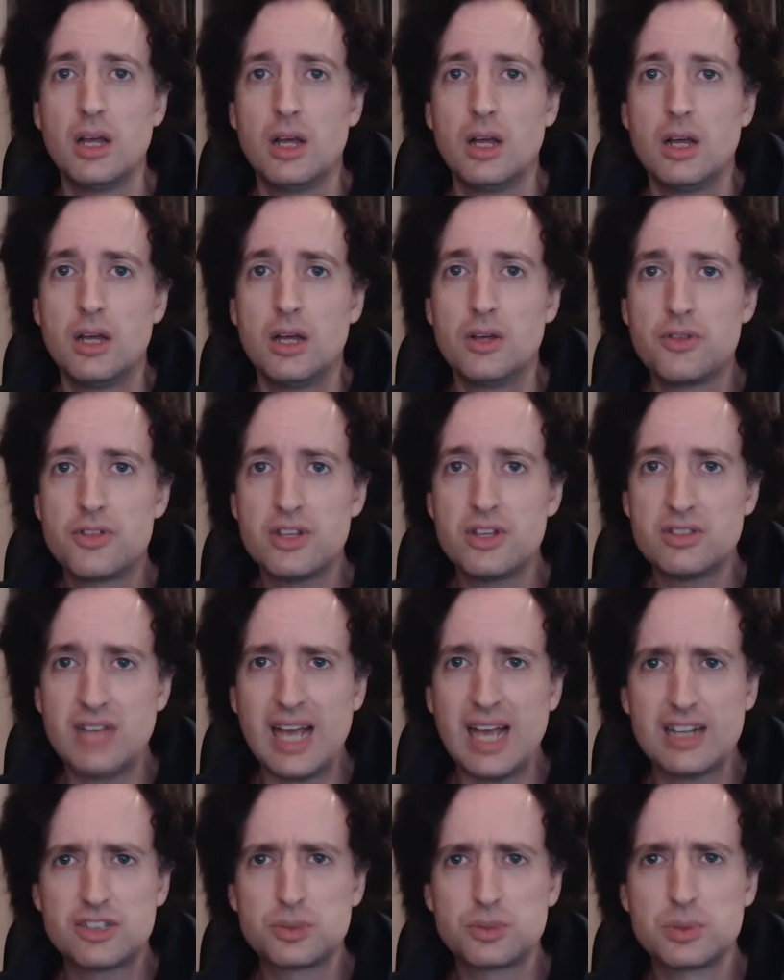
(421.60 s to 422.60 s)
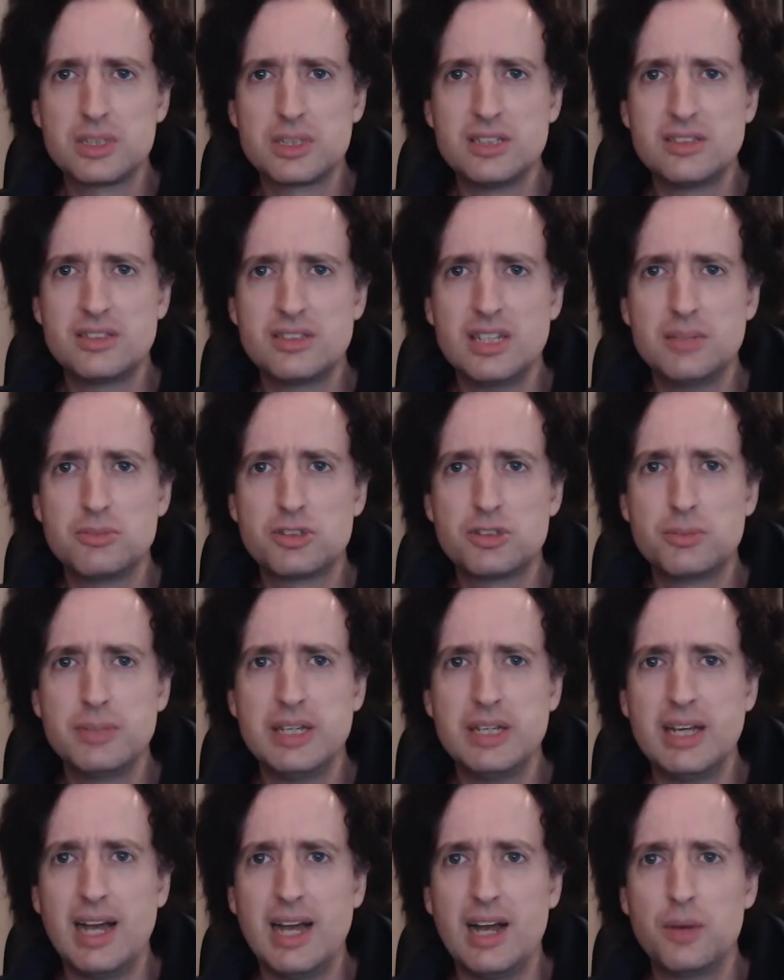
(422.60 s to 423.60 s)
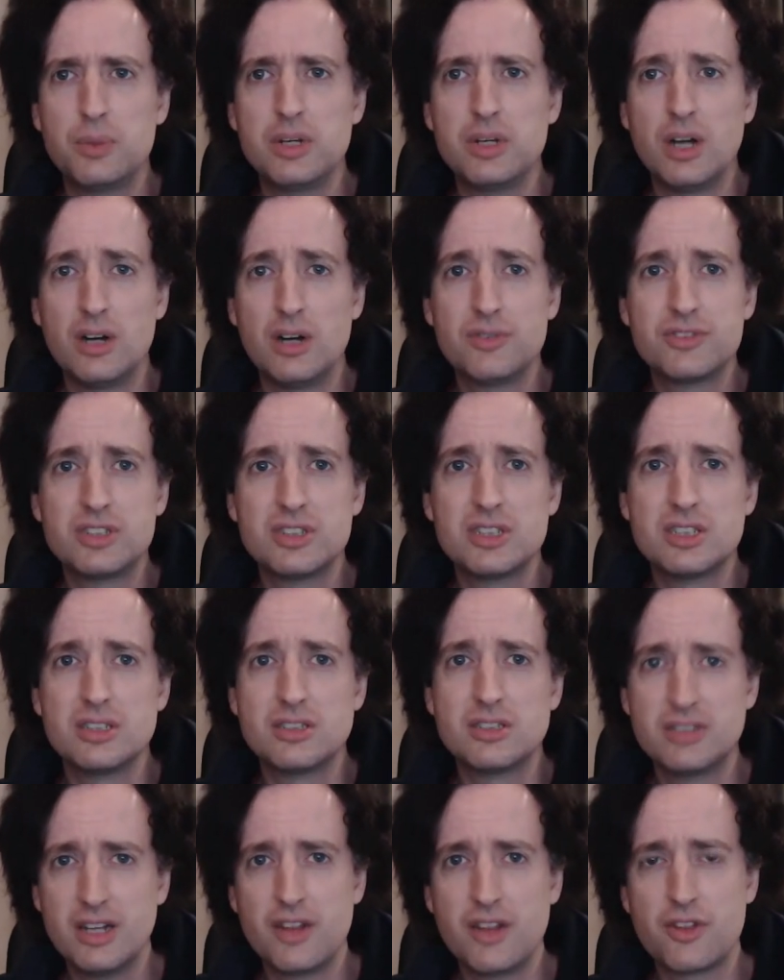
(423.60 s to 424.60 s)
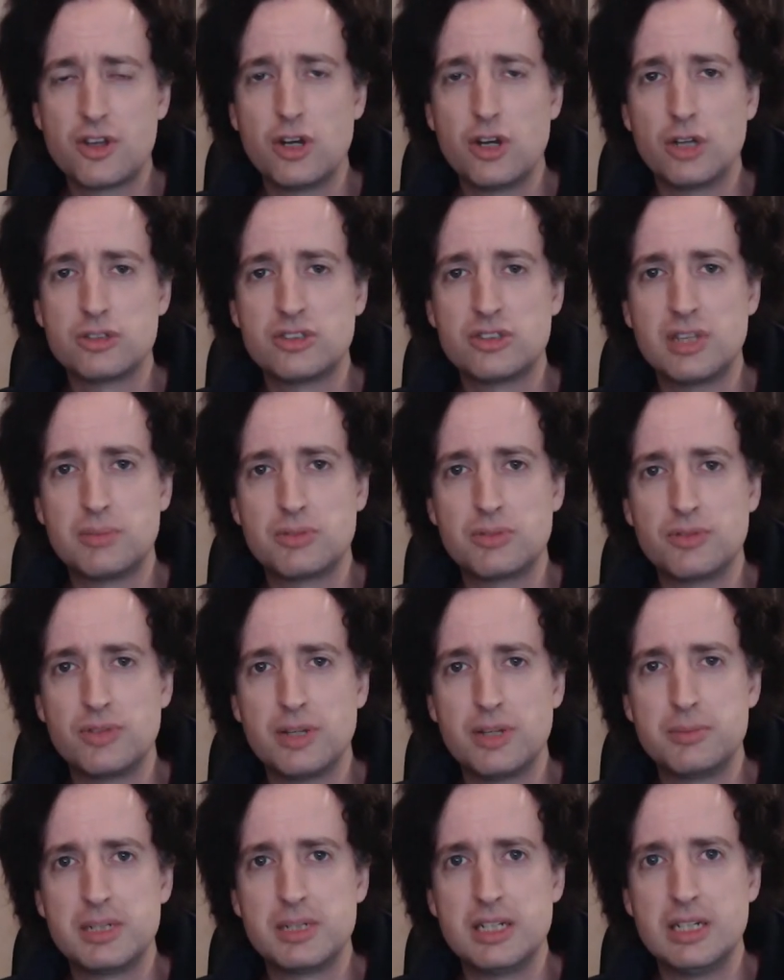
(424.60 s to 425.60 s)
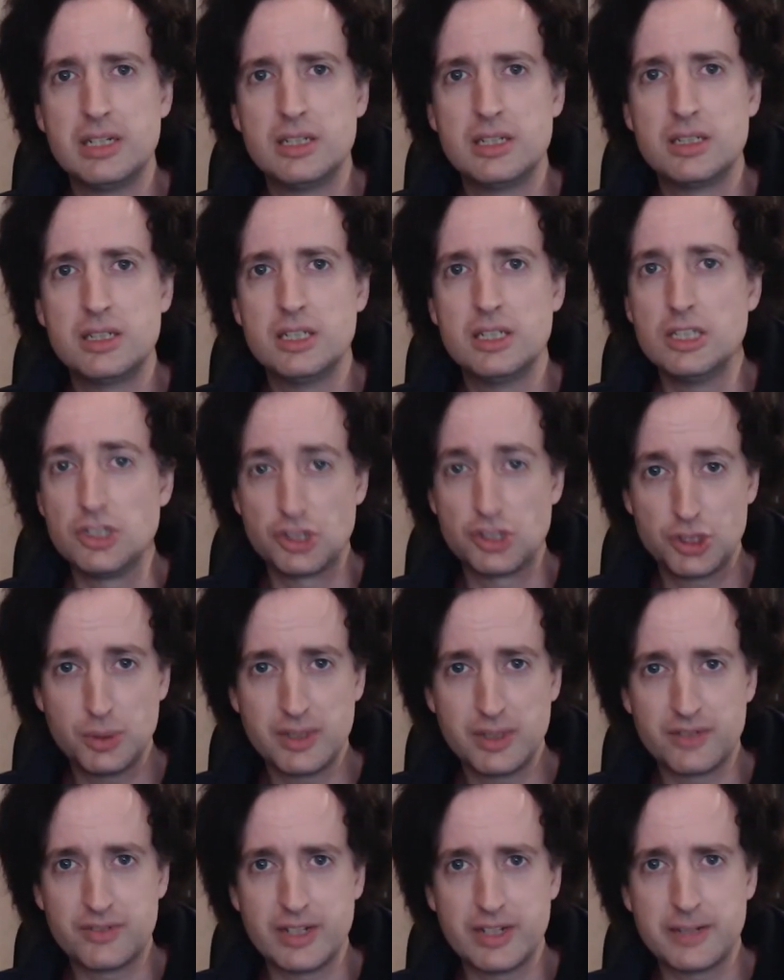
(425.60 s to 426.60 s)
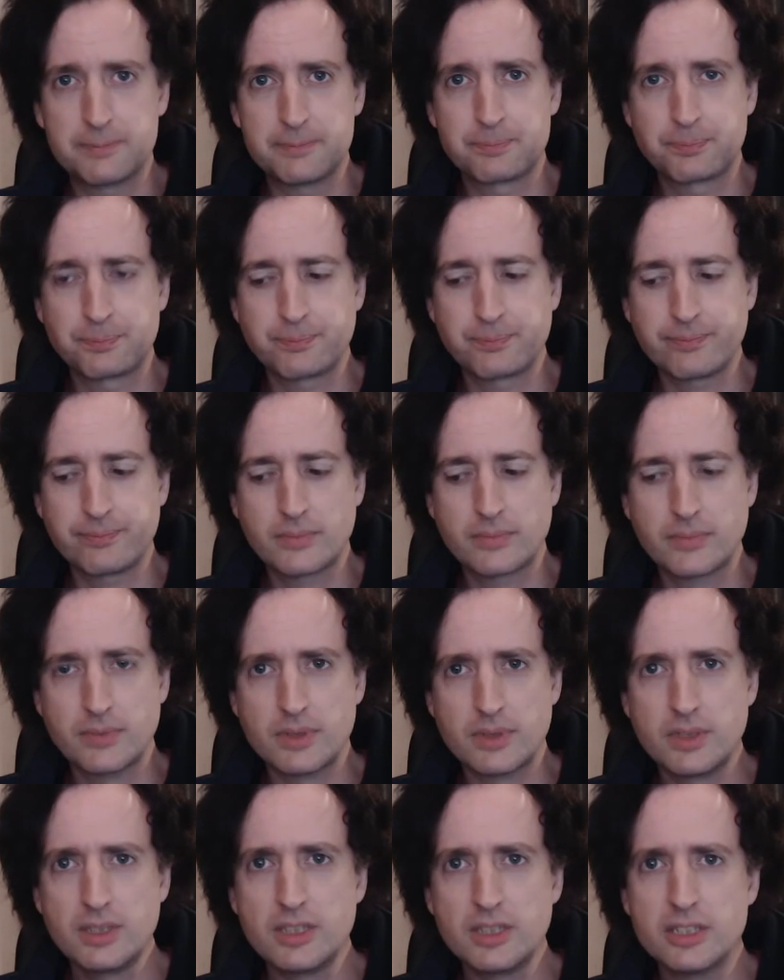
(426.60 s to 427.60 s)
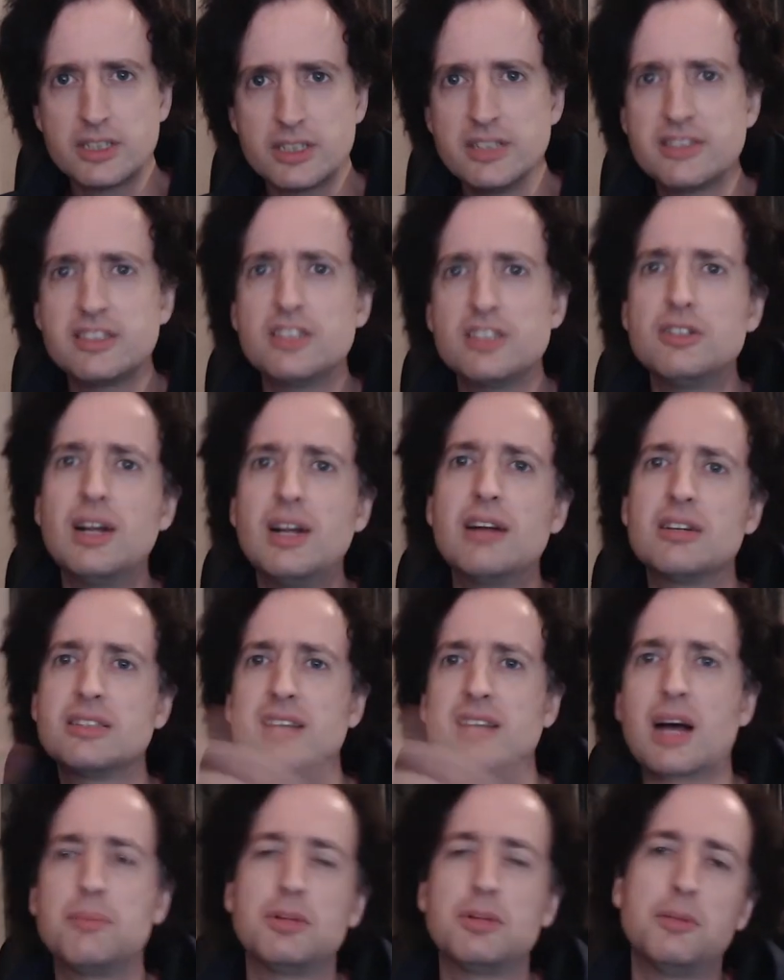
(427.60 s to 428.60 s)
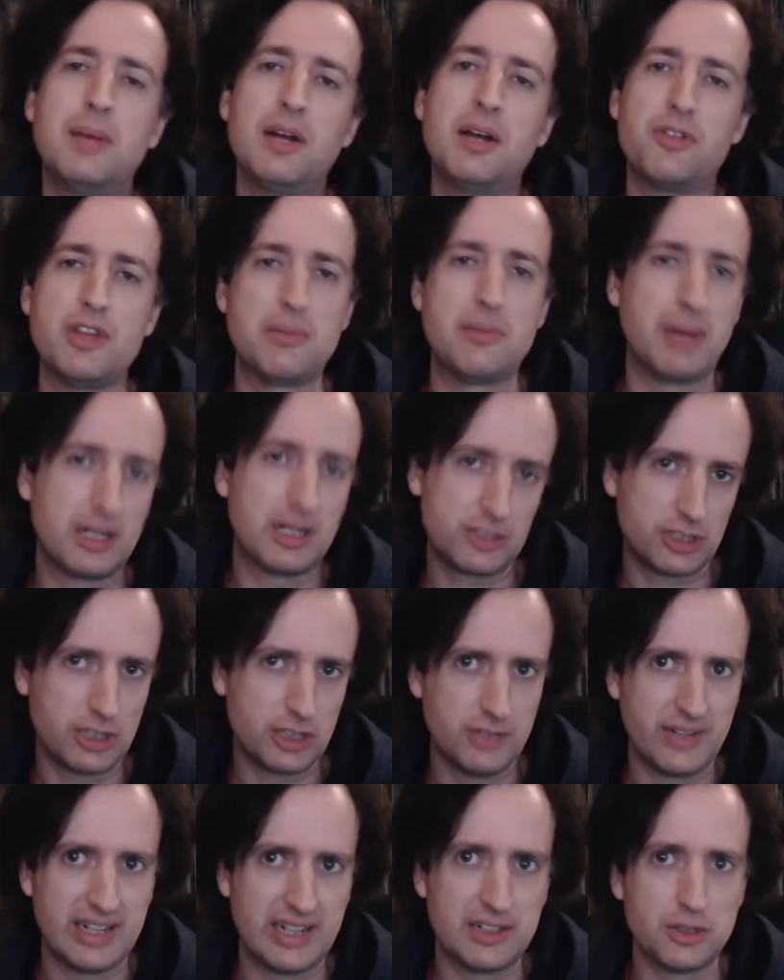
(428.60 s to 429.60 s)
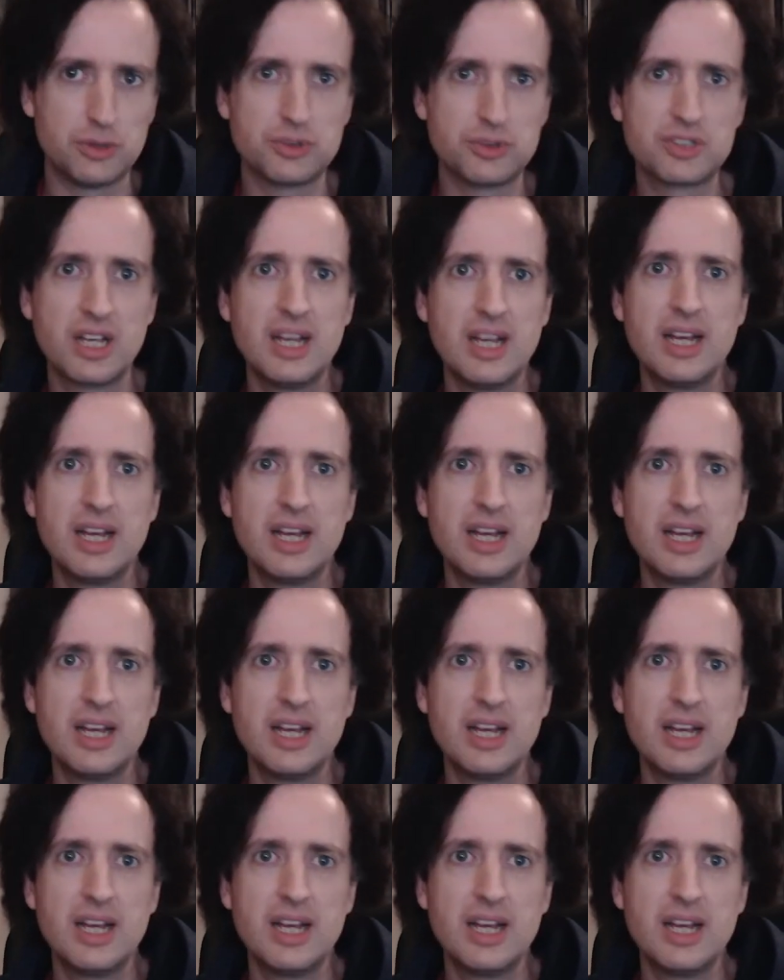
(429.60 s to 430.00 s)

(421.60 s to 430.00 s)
This actually seems to be how we often consider the concept of liberty intuitively. Consider our example about the punching of a nose.